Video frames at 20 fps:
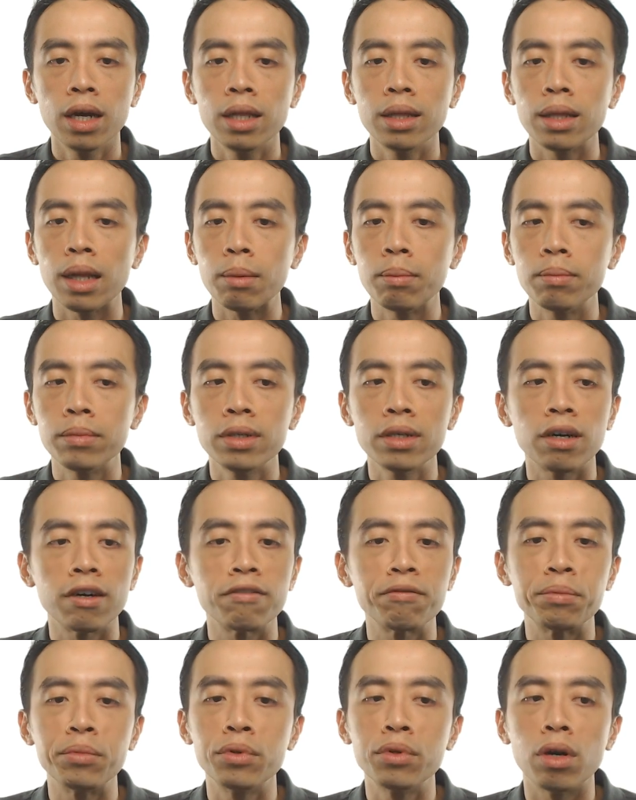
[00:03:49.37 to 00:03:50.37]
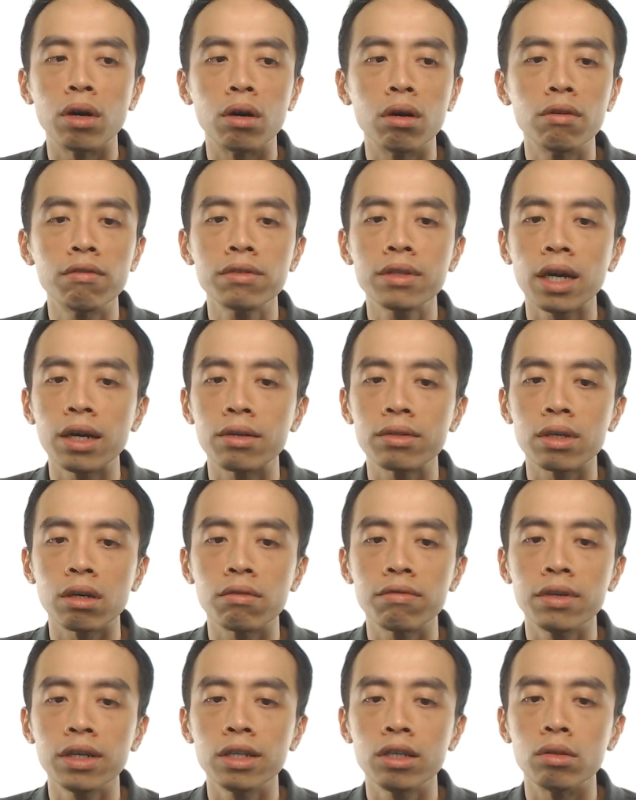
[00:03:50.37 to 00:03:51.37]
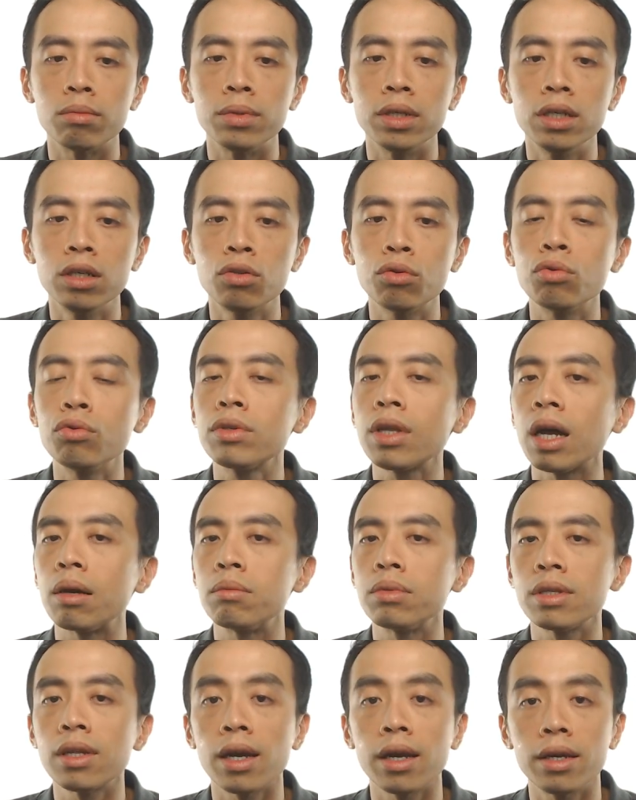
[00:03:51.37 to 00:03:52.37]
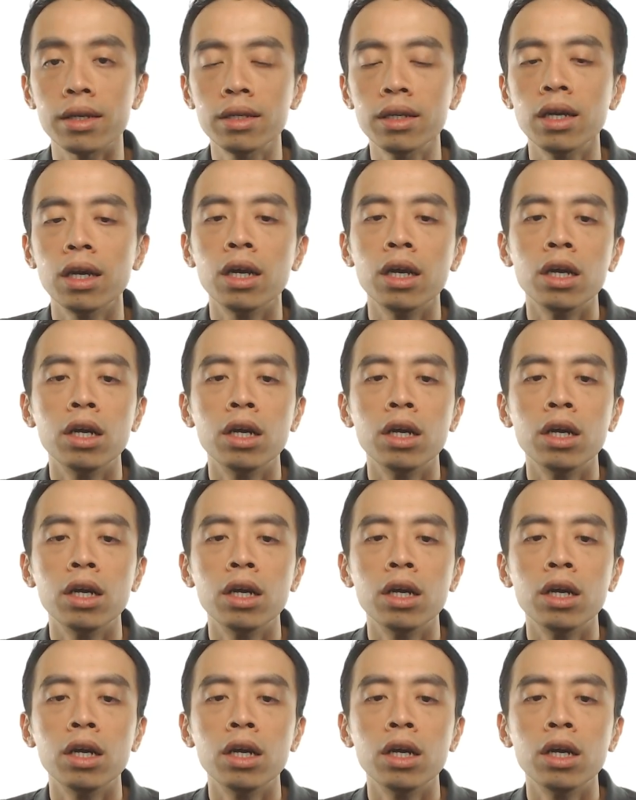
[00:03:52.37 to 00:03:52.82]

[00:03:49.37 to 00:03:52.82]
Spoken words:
Number of mole of thiosulfate will be 2 times 10